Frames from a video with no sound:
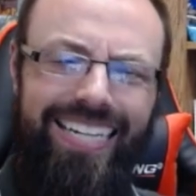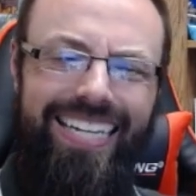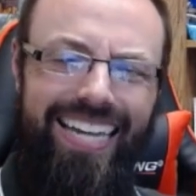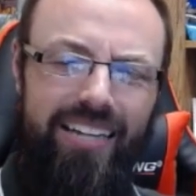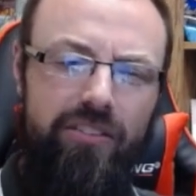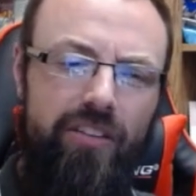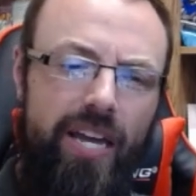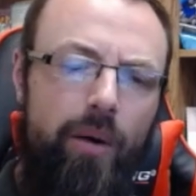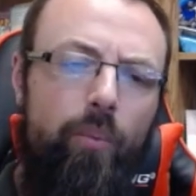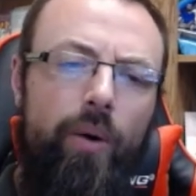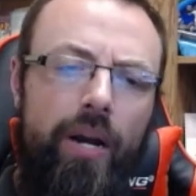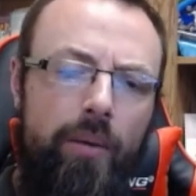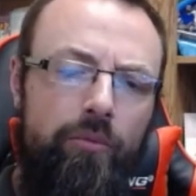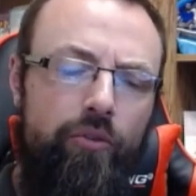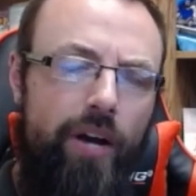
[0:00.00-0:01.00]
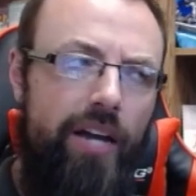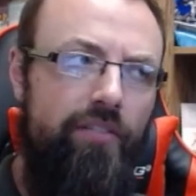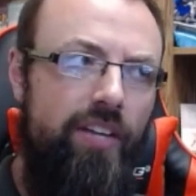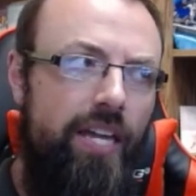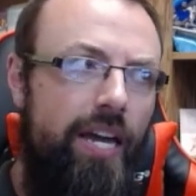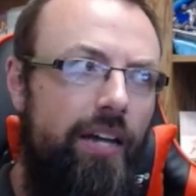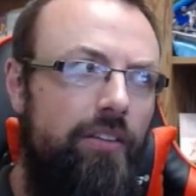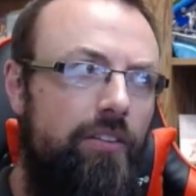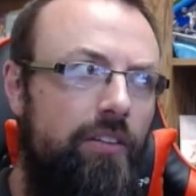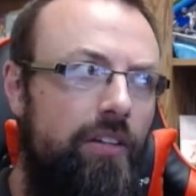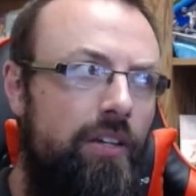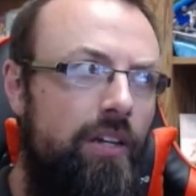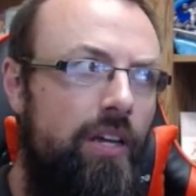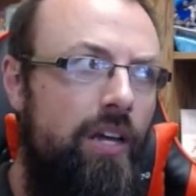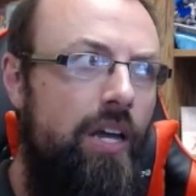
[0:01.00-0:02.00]
of gets at what I'm driving at.
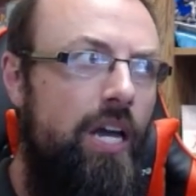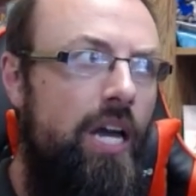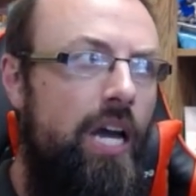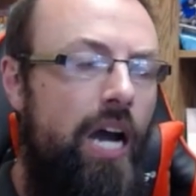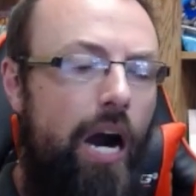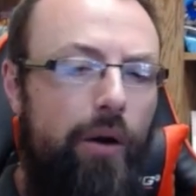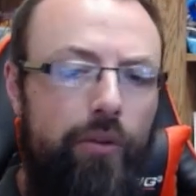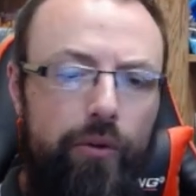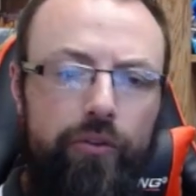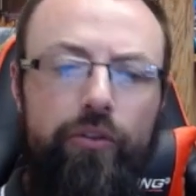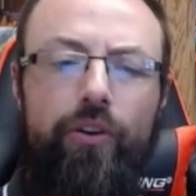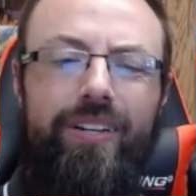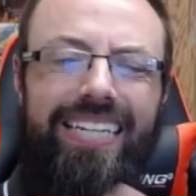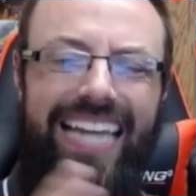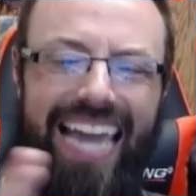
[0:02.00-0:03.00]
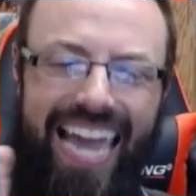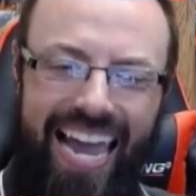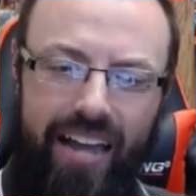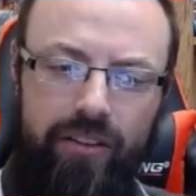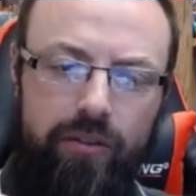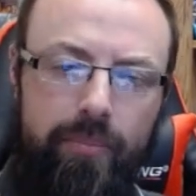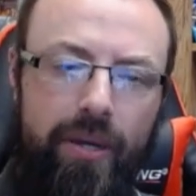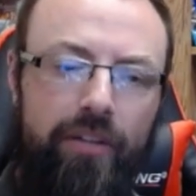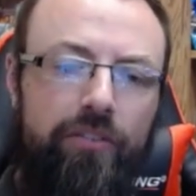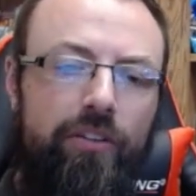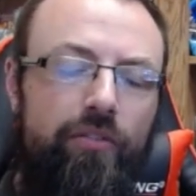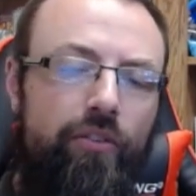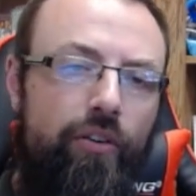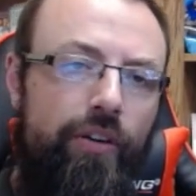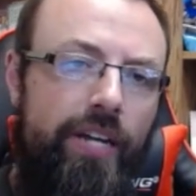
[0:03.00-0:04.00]
Are there certain aspects
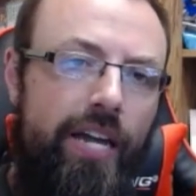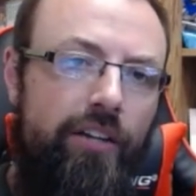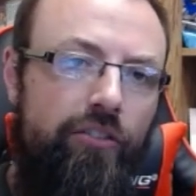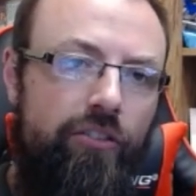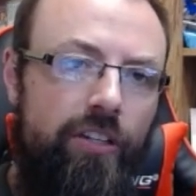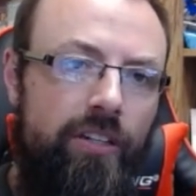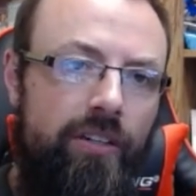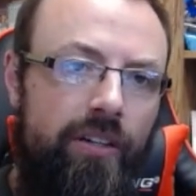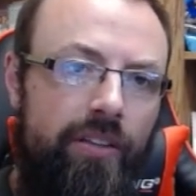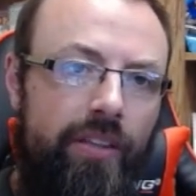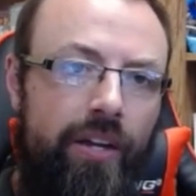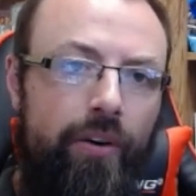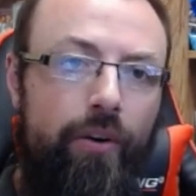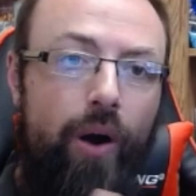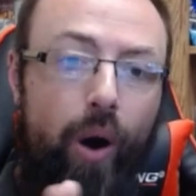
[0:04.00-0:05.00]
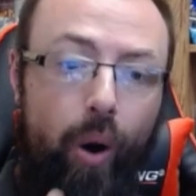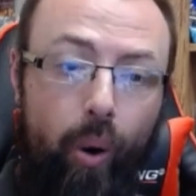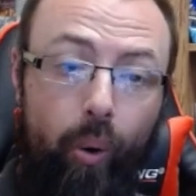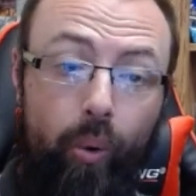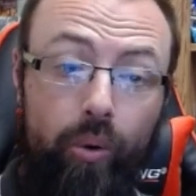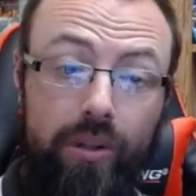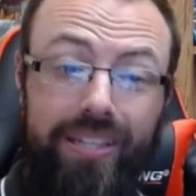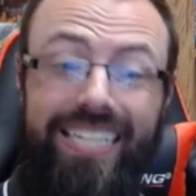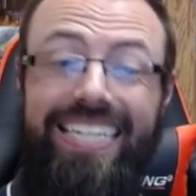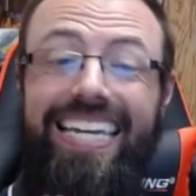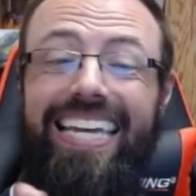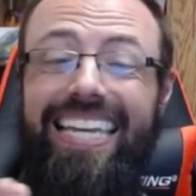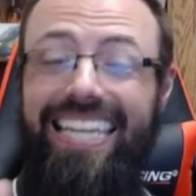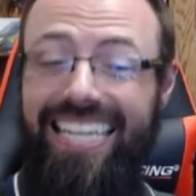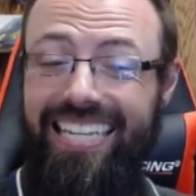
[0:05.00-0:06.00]
of creation that are wholly
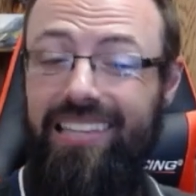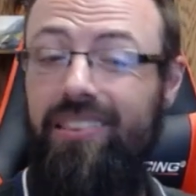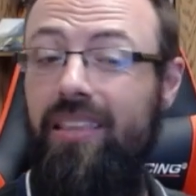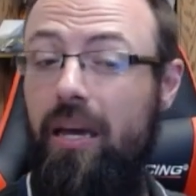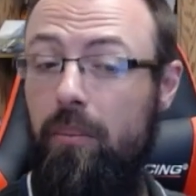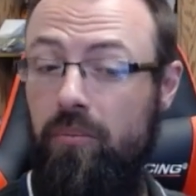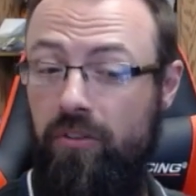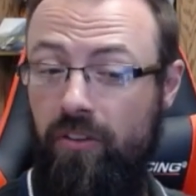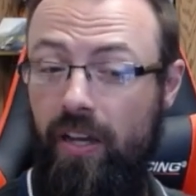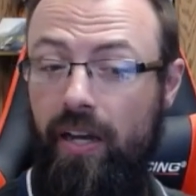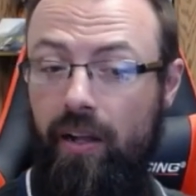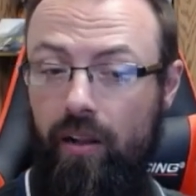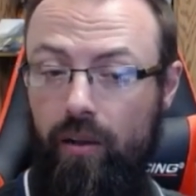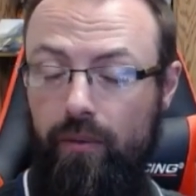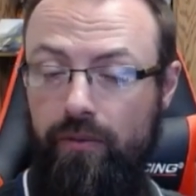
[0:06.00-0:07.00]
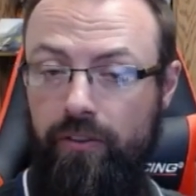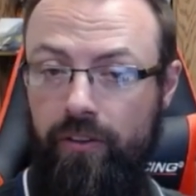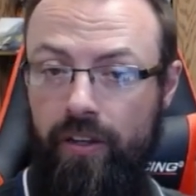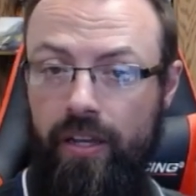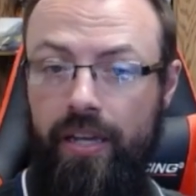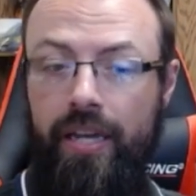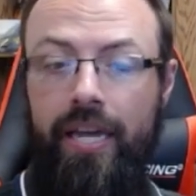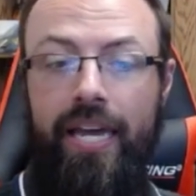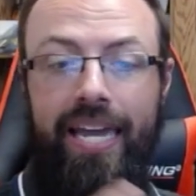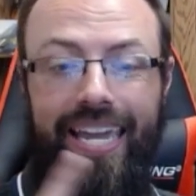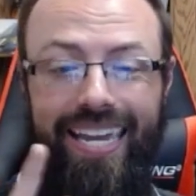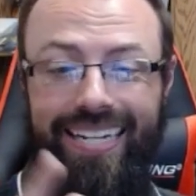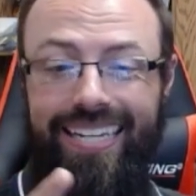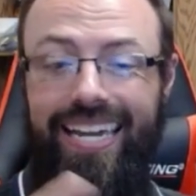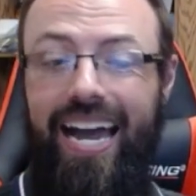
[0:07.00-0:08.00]
in themselves
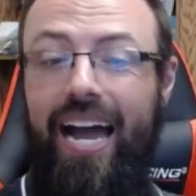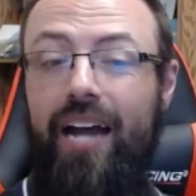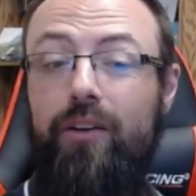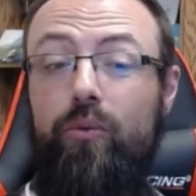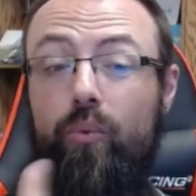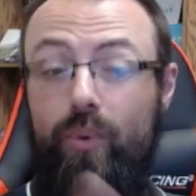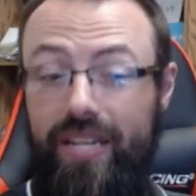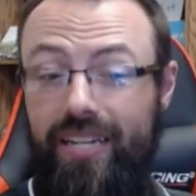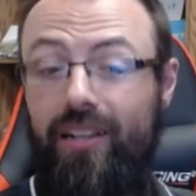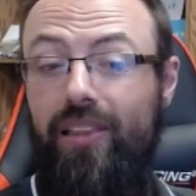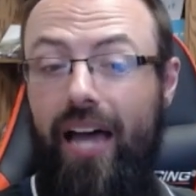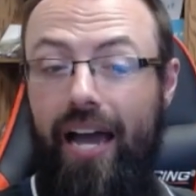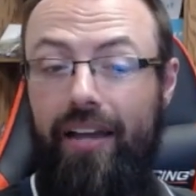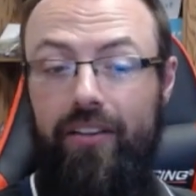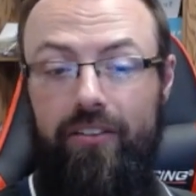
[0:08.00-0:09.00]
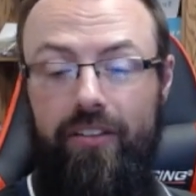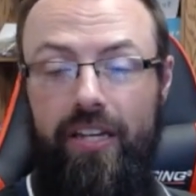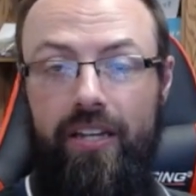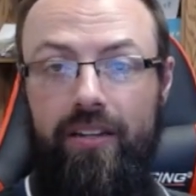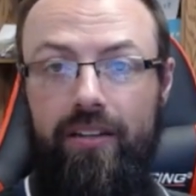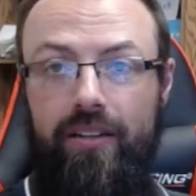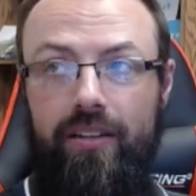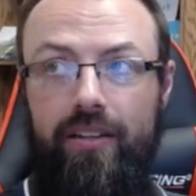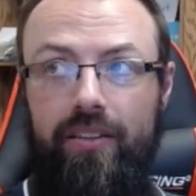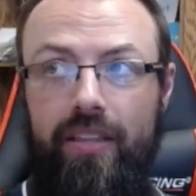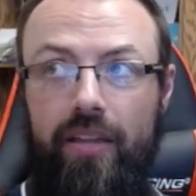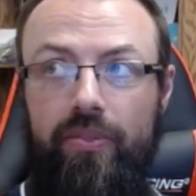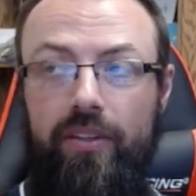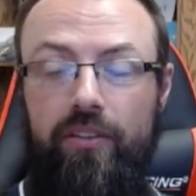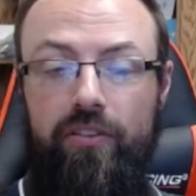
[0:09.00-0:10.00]
and God realizing
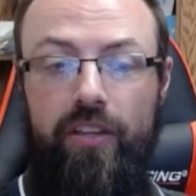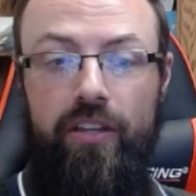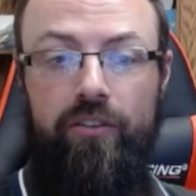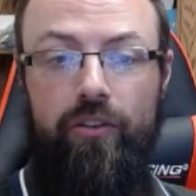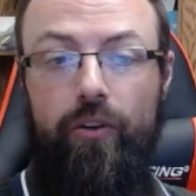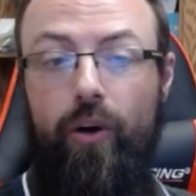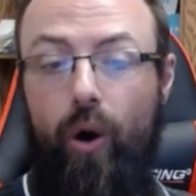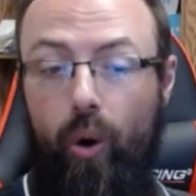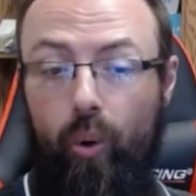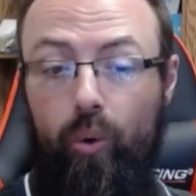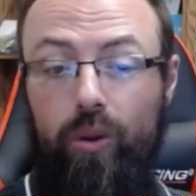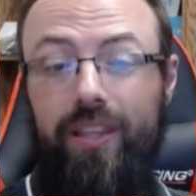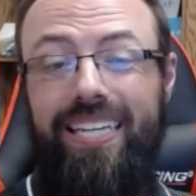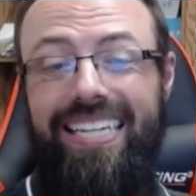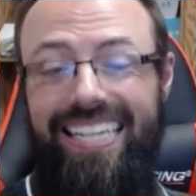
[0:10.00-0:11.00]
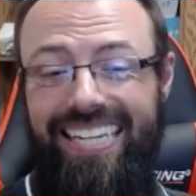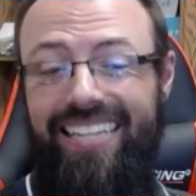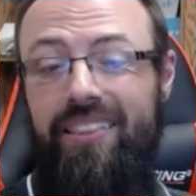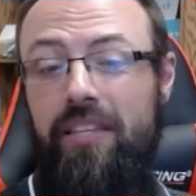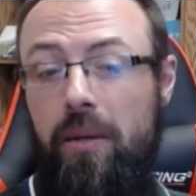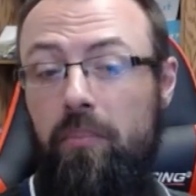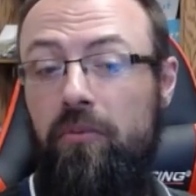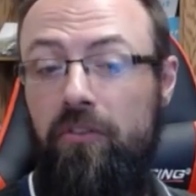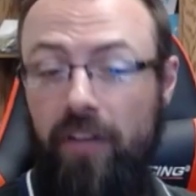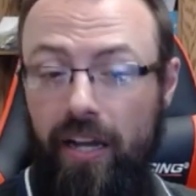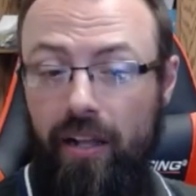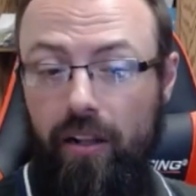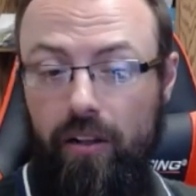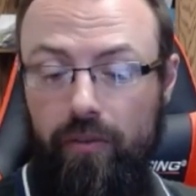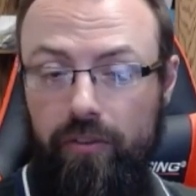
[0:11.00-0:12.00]
that these things are holy in
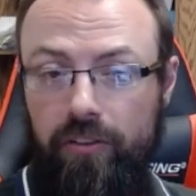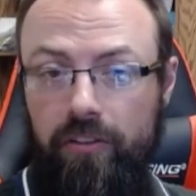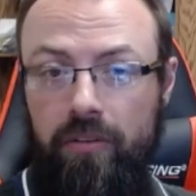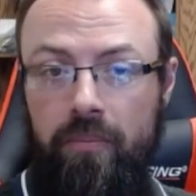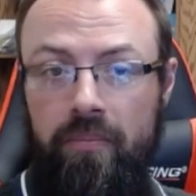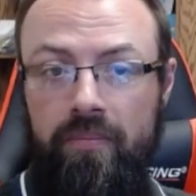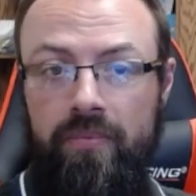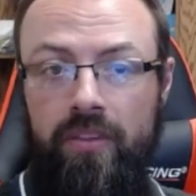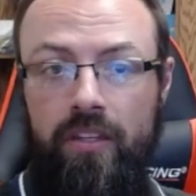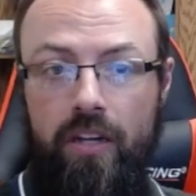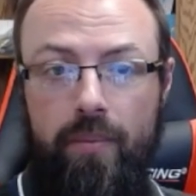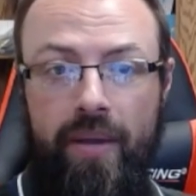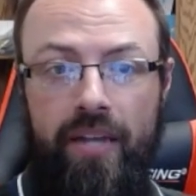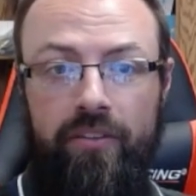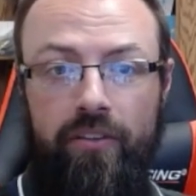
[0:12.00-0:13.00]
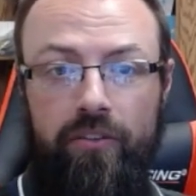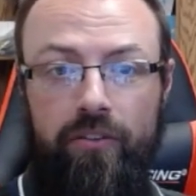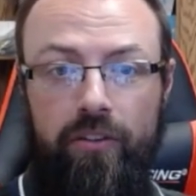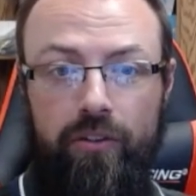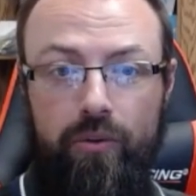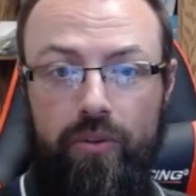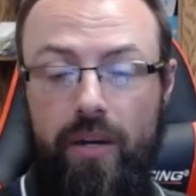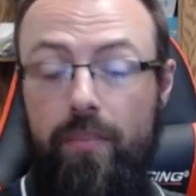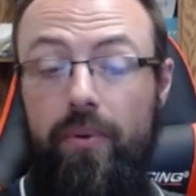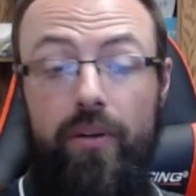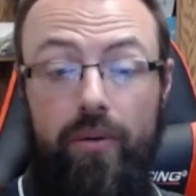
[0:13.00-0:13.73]
themselves commands us to do them?